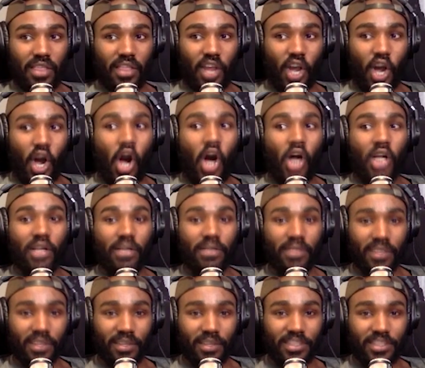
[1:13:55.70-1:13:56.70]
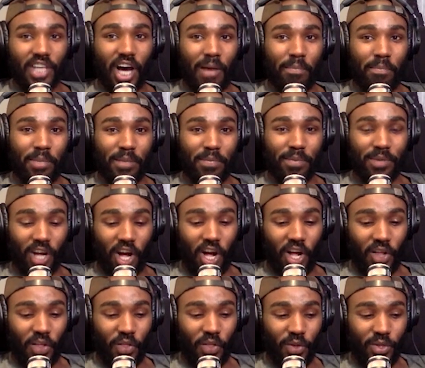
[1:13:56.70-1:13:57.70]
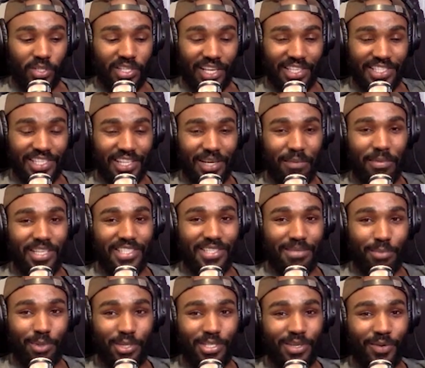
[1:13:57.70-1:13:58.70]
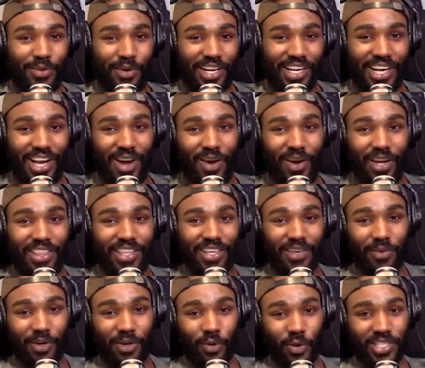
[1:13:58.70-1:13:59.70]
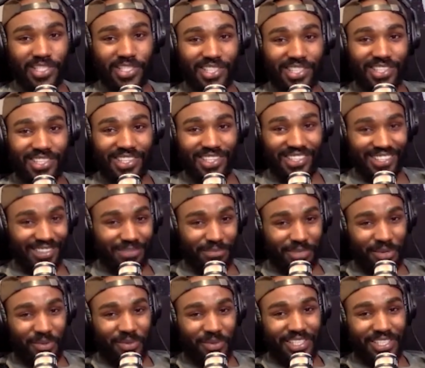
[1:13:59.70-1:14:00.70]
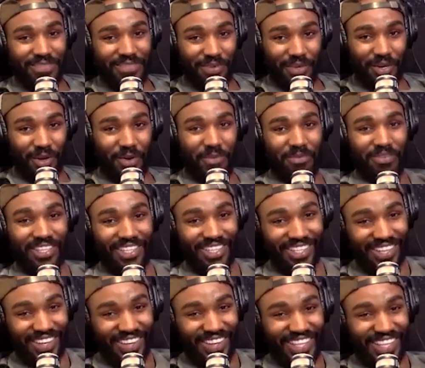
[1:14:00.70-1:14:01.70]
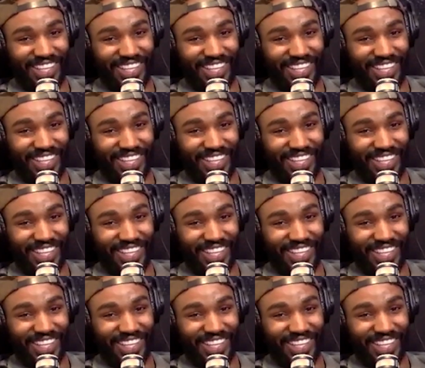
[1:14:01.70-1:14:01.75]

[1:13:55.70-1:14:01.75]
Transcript: all of the top people, all those like celebrities in prison right now. I think requested to be released for COVID and all